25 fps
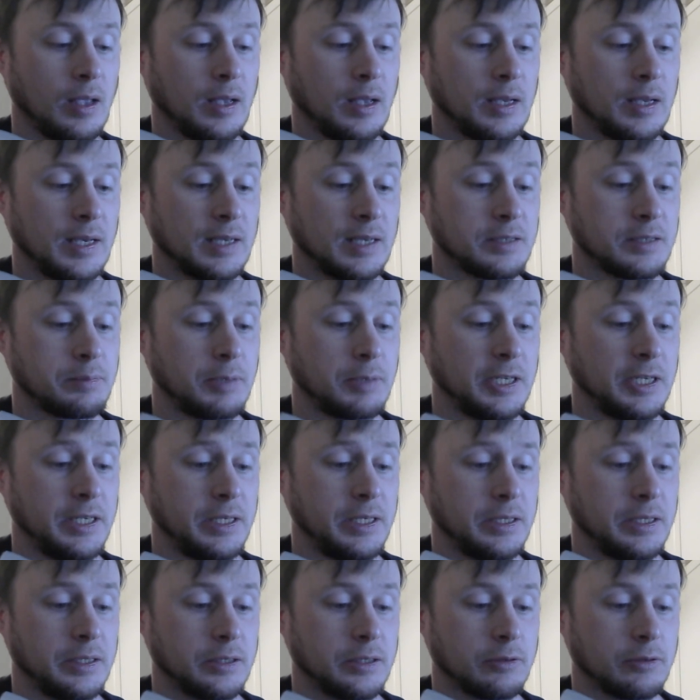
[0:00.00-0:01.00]
Yes,
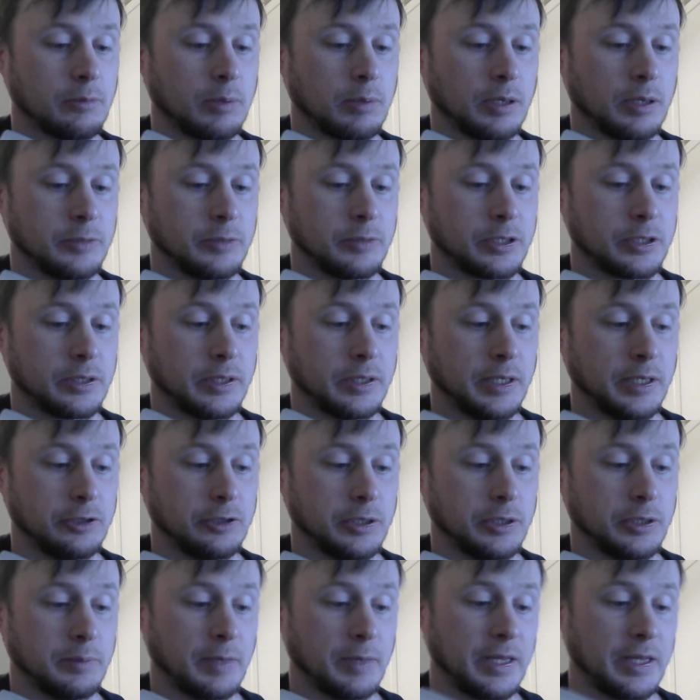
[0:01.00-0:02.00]
please, replied Mr.
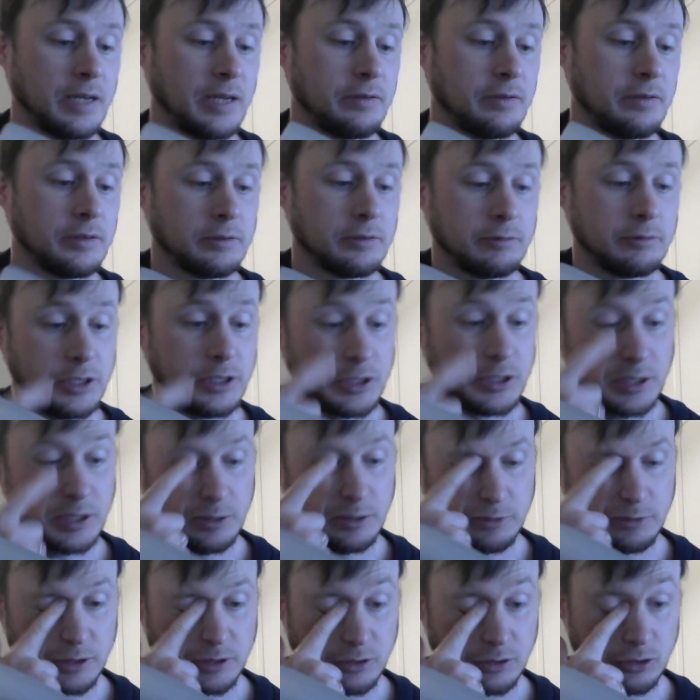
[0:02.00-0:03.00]
Daydream, and the elephant reached
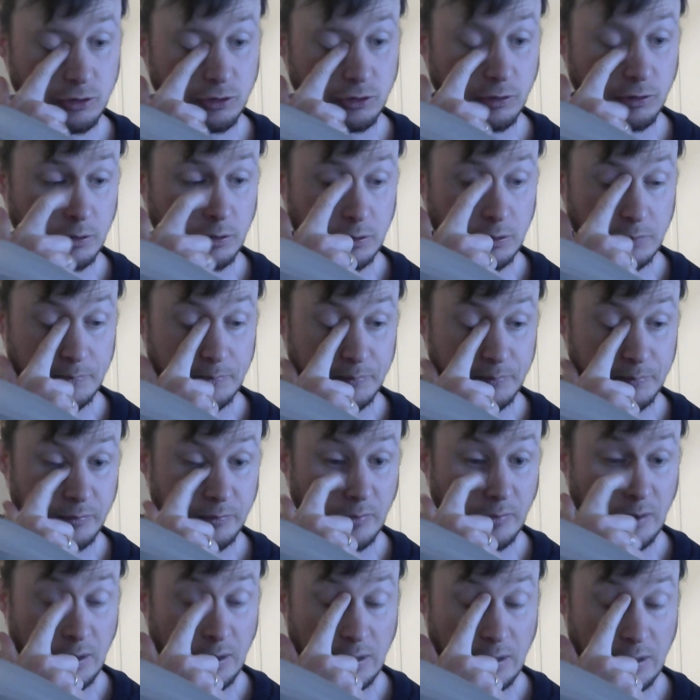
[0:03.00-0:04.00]
out his trunk.
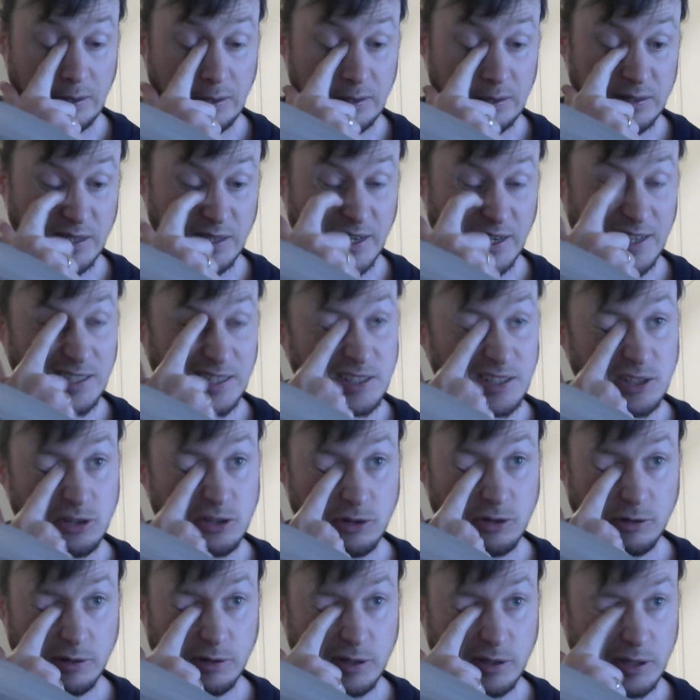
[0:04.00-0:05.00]
They say its
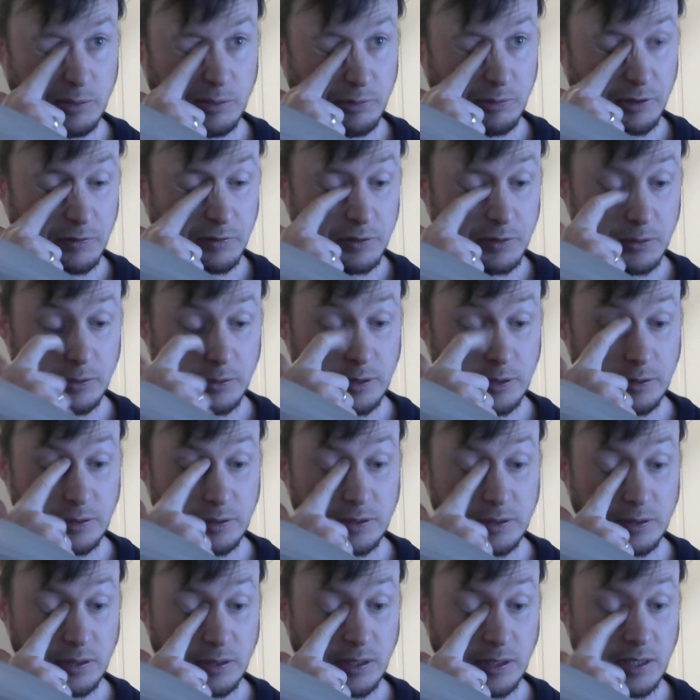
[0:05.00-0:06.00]
trunk in the previous one, now they
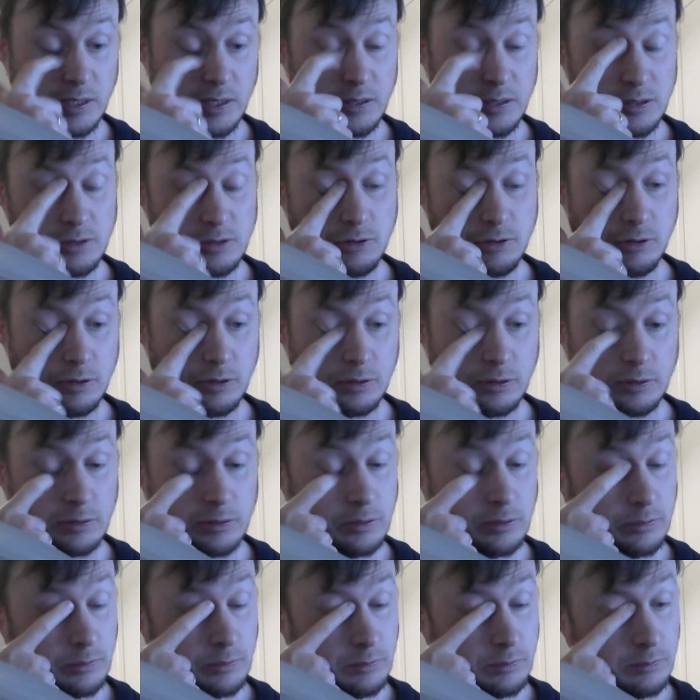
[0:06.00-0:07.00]
say his trunk,
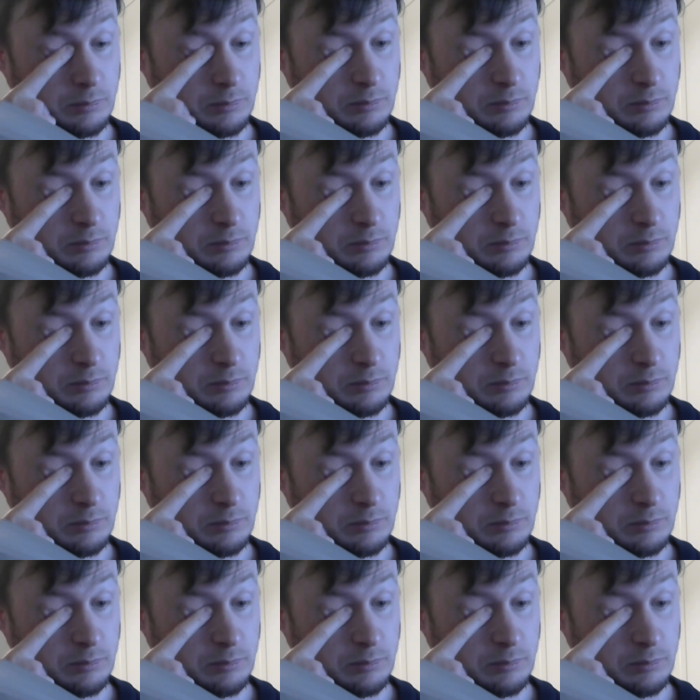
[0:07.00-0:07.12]
so